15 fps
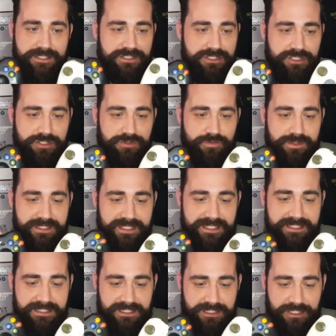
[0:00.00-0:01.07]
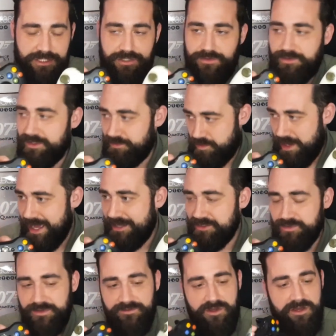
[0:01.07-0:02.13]
can do with these 2, with what
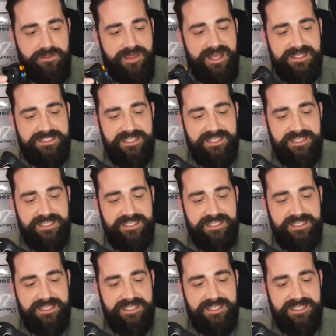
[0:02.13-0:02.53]
else we've got there.